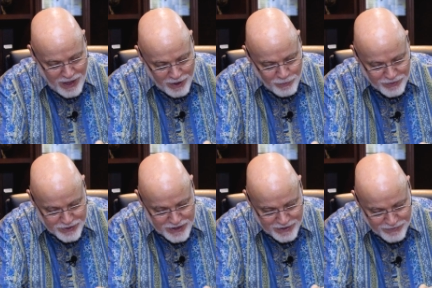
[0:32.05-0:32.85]
on what
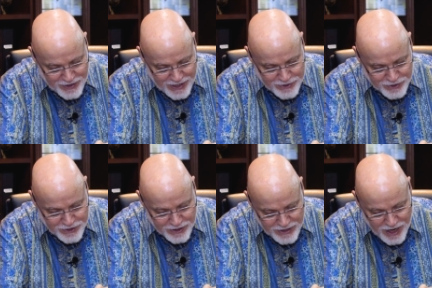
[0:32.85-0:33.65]
the sinful nature
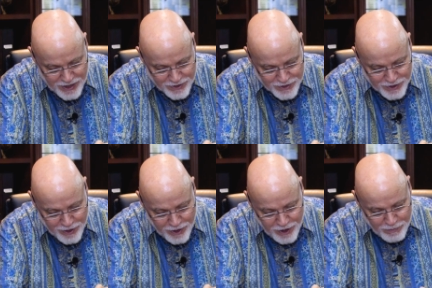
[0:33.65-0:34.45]
desires.
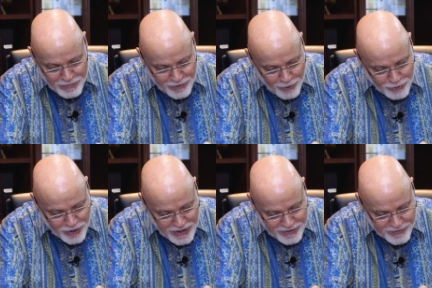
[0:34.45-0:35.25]
But those
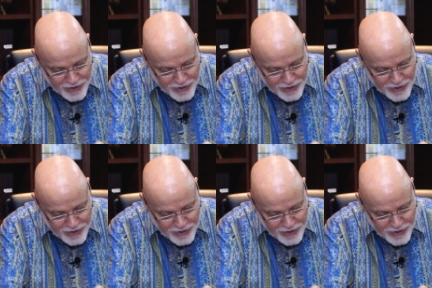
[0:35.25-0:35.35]
who live